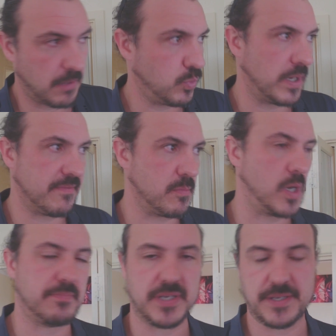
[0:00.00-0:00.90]
whatever it
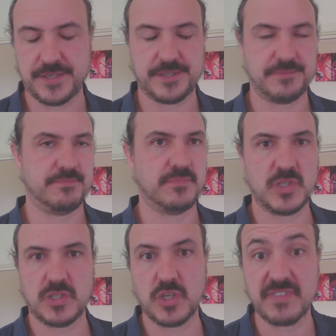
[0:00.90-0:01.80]
might be,
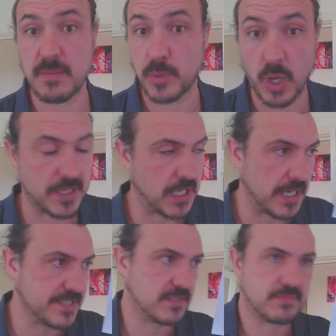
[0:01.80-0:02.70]
UV
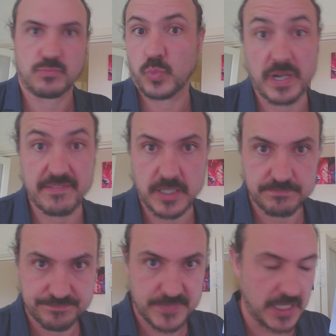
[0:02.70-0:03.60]
bypass, whatever,
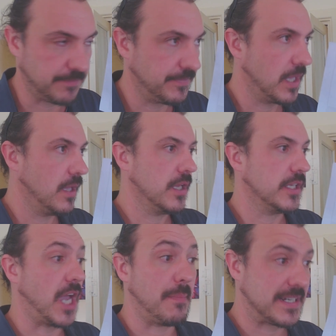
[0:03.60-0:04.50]
you know,
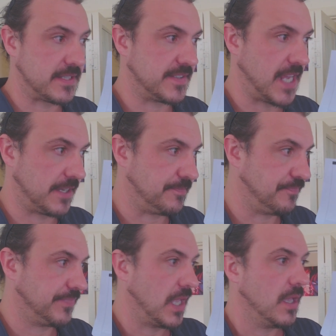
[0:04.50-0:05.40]
going back to the tank.
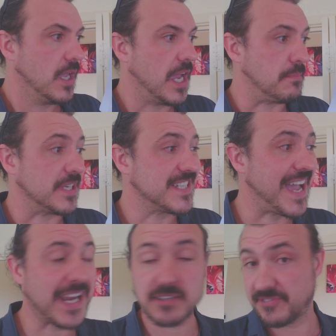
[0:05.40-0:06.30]
And my
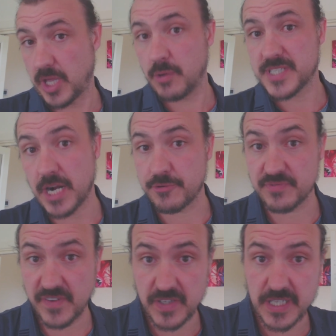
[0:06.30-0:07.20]
target flow is
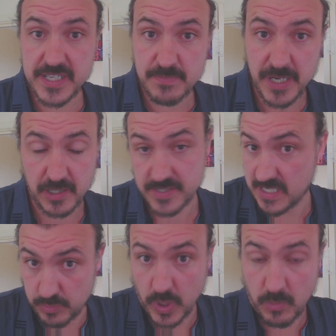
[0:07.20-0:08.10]
150 litres a minute because
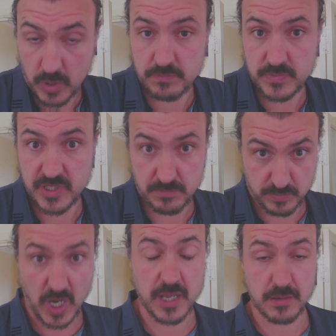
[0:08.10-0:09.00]
that's what I want to,
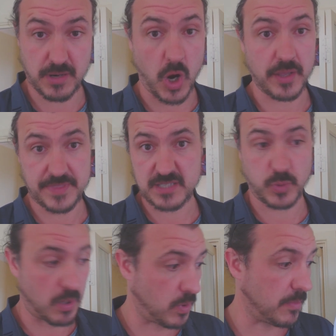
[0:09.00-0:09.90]
that's what
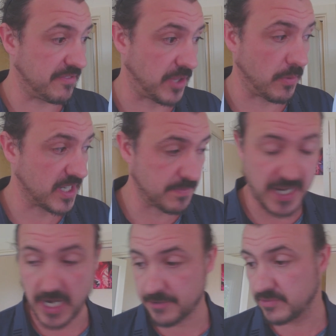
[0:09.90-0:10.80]
I want my flow rate to be,
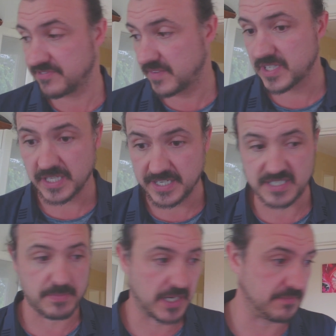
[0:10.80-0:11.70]
150 litres a
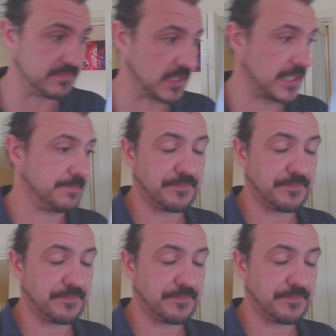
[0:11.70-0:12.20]
minute, okay?